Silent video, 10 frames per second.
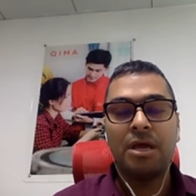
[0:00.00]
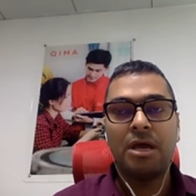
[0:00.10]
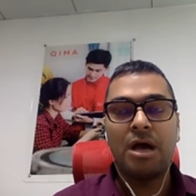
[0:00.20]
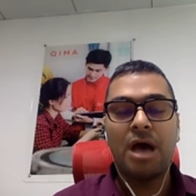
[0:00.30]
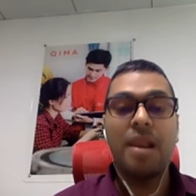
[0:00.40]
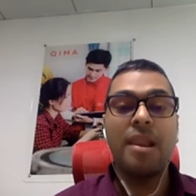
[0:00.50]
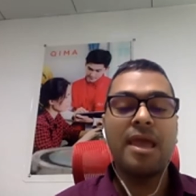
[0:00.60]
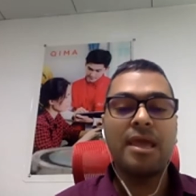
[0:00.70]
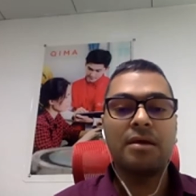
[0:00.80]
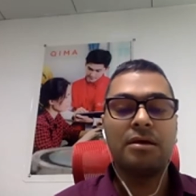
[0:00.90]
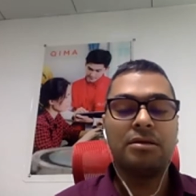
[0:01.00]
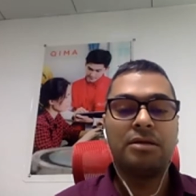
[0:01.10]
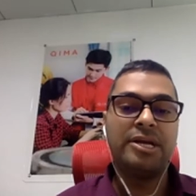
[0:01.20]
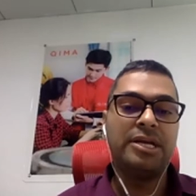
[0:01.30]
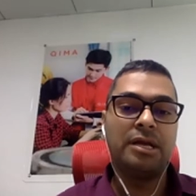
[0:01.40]
Unlike the
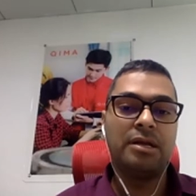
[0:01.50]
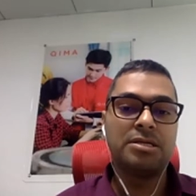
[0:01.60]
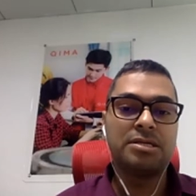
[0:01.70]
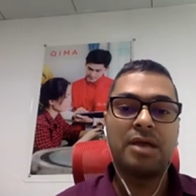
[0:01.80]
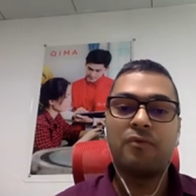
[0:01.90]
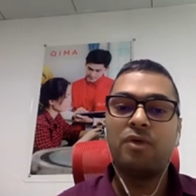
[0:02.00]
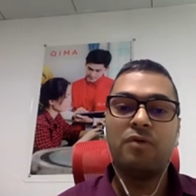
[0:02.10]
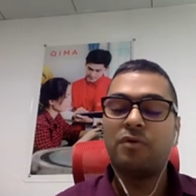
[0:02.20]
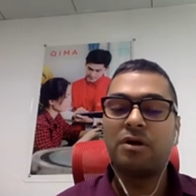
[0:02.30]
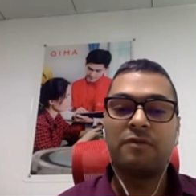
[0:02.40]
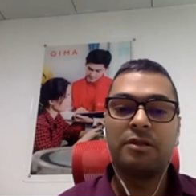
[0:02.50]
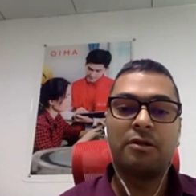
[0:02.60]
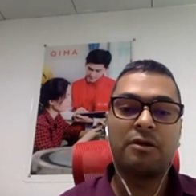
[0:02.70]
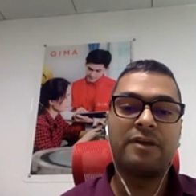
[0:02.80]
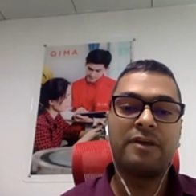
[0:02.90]
retailers, like we work with a
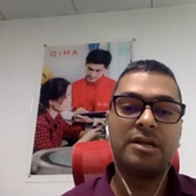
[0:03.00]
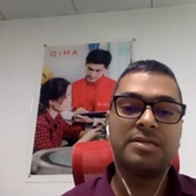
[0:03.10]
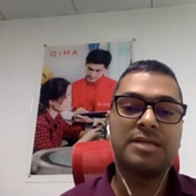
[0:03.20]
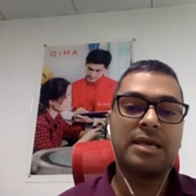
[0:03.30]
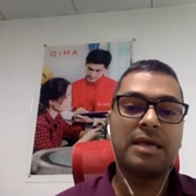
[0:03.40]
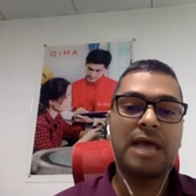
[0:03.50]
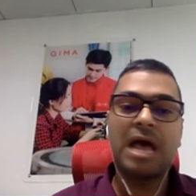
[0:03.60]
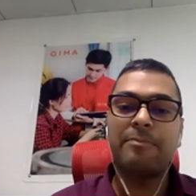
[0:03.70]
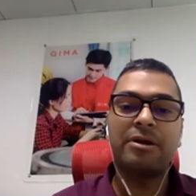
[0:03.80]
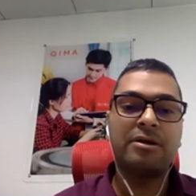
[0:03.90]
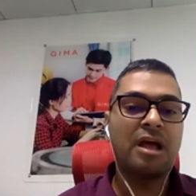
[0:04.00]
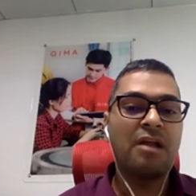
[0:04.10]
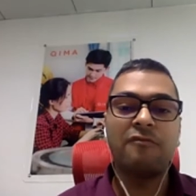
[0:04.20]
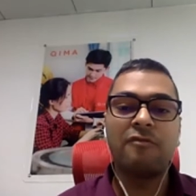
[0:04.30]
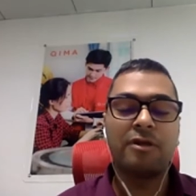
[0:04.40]
lot of retailers like Gap and
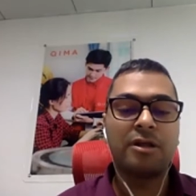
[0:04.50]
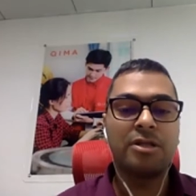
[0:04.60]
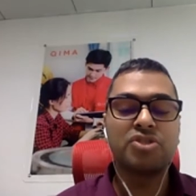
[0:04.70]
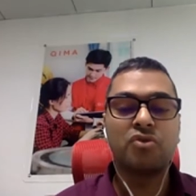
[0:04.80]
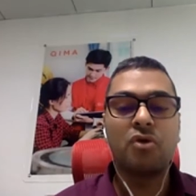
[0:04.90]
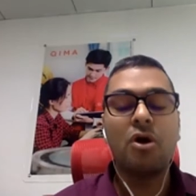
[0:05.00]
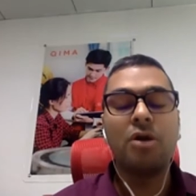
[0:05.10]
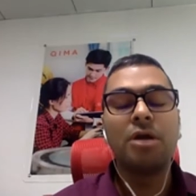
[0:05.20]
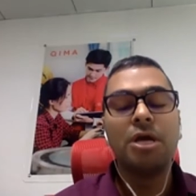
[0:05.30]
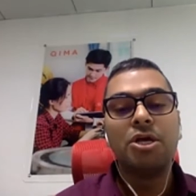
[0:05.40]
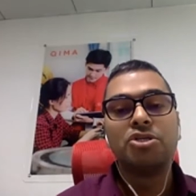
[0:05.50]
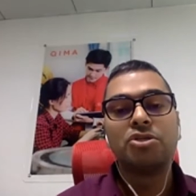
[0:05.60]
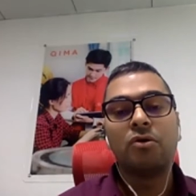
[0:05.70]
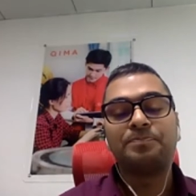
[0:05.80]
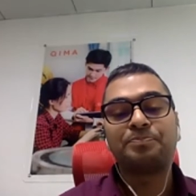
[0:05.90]
Ralph Lauren and so on.
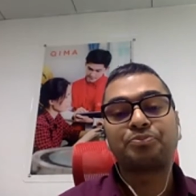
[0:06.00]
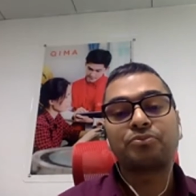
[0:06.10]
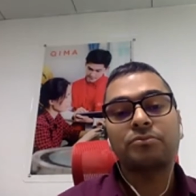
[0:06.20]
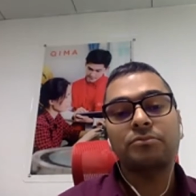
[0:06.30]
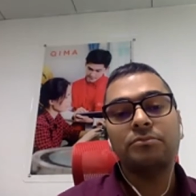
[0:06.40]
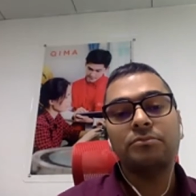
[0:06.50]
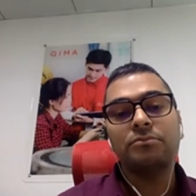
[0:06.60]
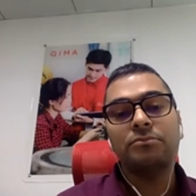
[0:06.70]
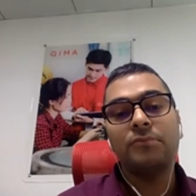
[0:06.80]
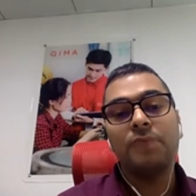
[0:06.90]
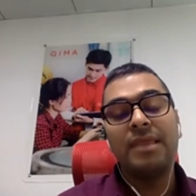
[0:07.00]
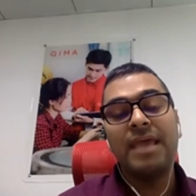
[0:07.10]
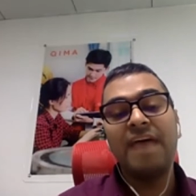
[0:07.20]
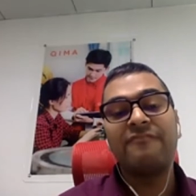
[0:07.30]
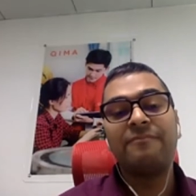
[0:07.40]
So they
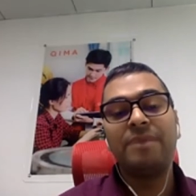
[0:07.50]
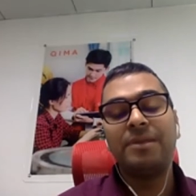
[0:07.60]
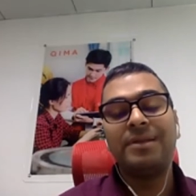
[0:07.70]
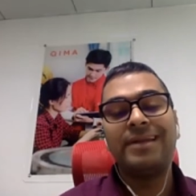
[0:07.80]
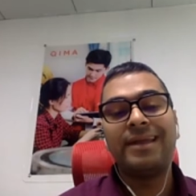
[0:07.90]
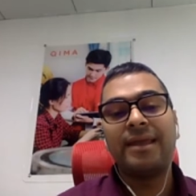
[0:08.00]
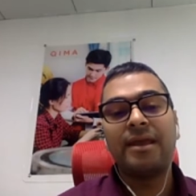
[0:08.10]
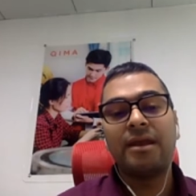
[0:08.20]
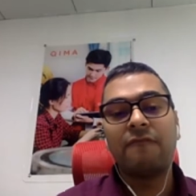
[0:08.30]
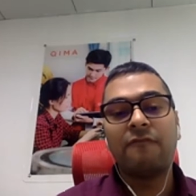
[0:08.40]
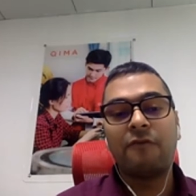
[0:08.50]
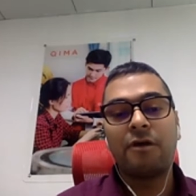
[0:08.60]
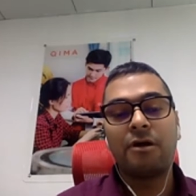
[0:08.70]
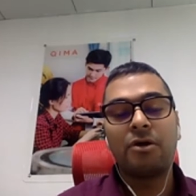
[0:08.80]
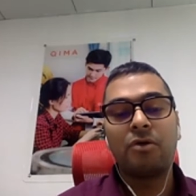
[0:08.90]
have people dedicated
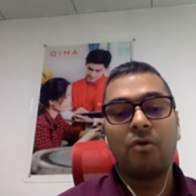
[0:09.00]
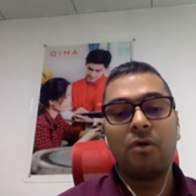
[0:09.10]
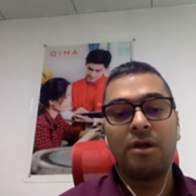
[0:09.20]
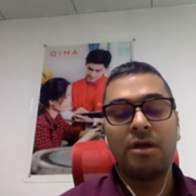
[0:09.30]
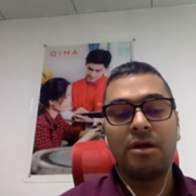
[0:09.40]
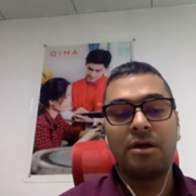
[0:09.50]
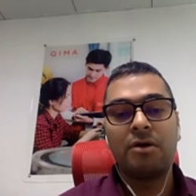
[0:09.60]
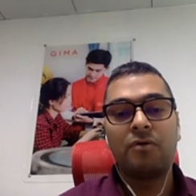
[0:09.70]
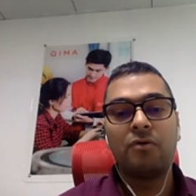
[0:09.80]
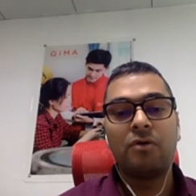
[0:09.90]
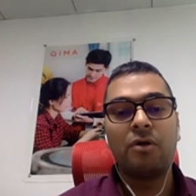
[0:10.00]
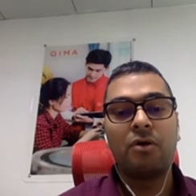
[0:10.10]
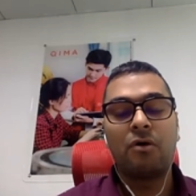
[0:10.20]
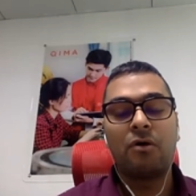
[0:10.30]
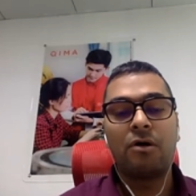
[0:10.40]
for quality control
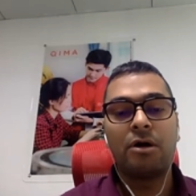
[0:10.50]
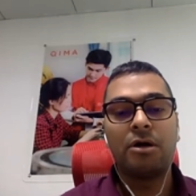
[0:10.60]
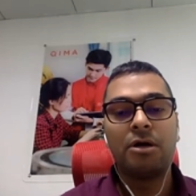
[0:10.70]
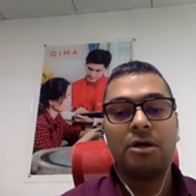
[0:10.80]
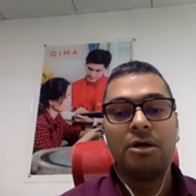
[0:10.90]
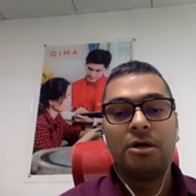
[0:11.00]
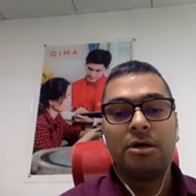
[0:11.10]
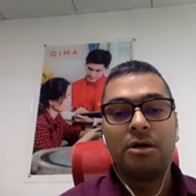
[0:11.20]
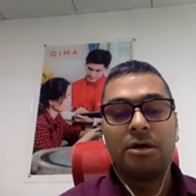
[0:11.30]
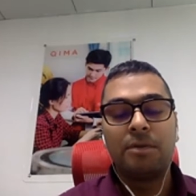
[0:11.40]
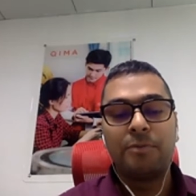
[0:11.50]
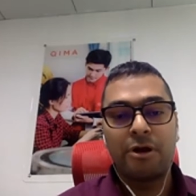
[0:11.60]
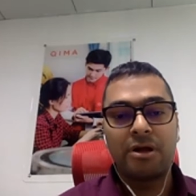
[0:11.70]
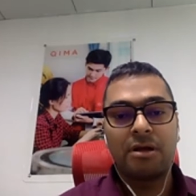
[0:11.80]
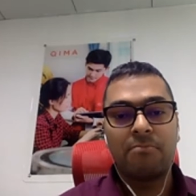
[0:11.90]
or
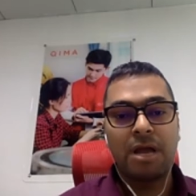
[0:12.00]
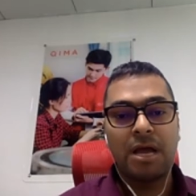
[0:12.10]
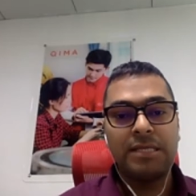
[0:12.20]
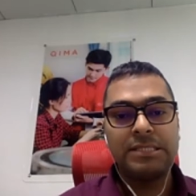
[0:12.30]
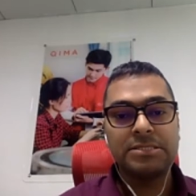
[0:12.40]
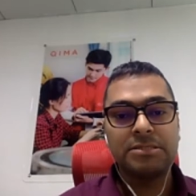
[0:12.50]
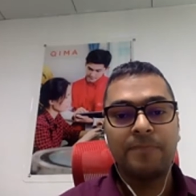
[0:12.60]
product compliance.